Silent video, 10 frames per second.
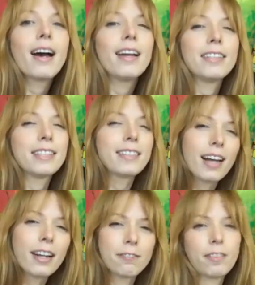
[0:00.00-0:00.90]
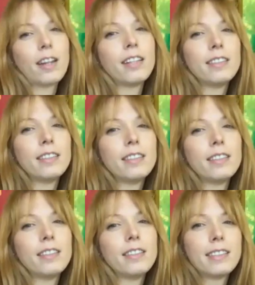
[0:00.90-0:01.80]
I just think it's kind of fun
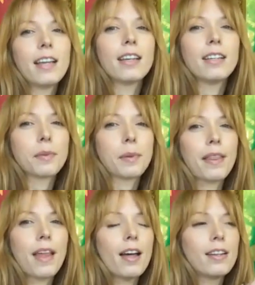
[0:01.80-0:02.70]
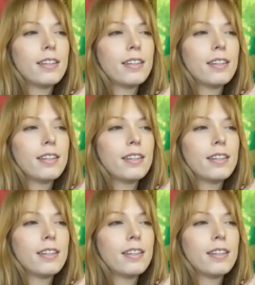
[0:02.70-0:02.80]
taking something that